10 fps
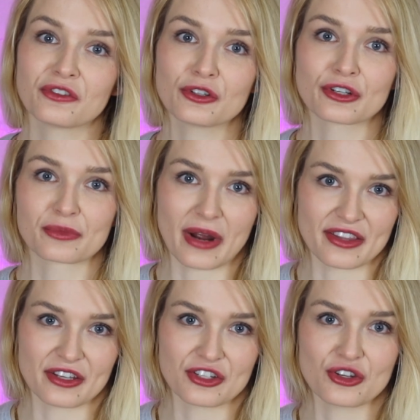if you learn
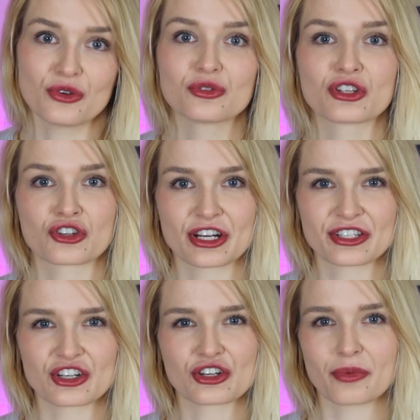Python 2, the
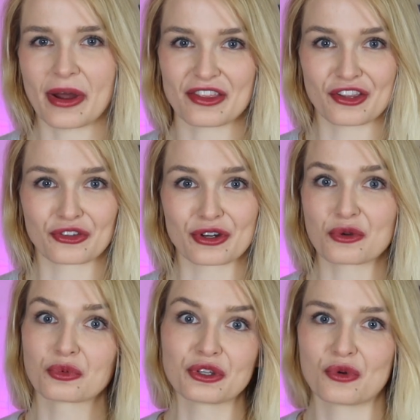transition to Python 3
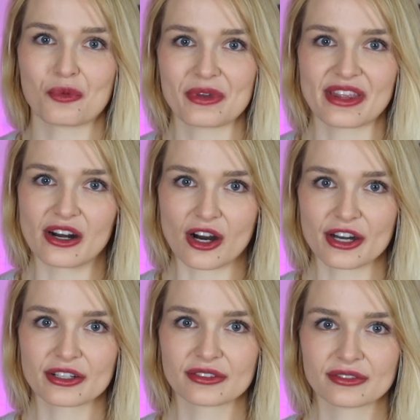really won't be that
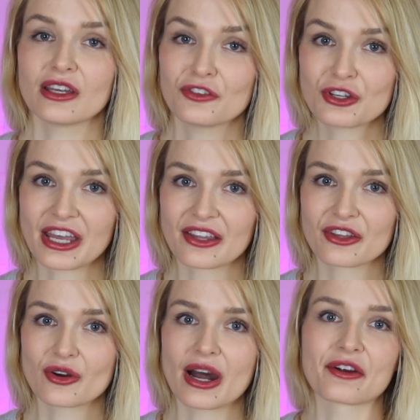hard. If you can
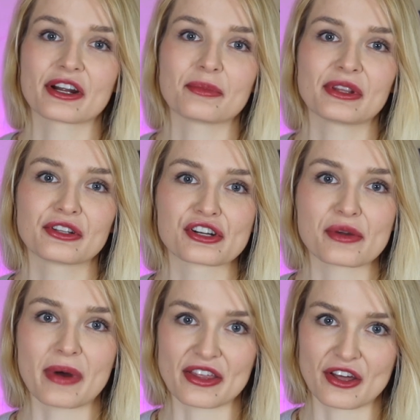though, I recommend
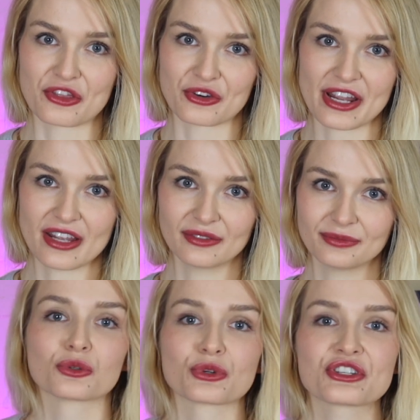learning Python 3.
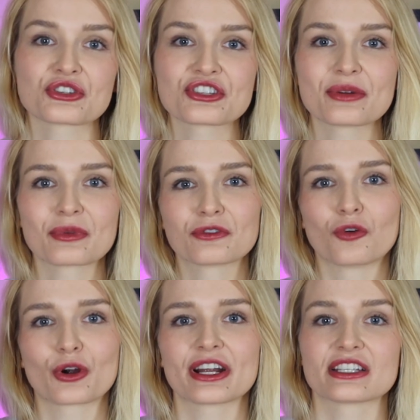Resource number
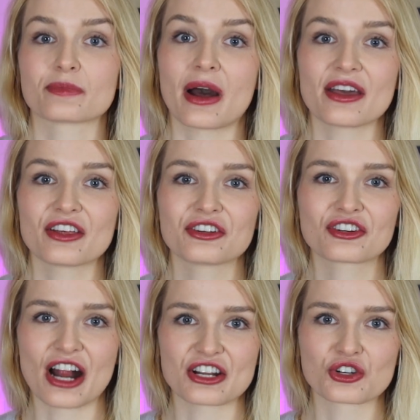four is Python
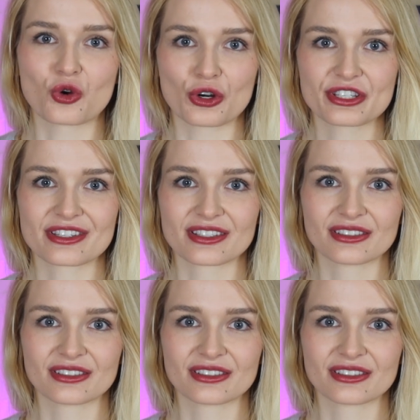Crash Course.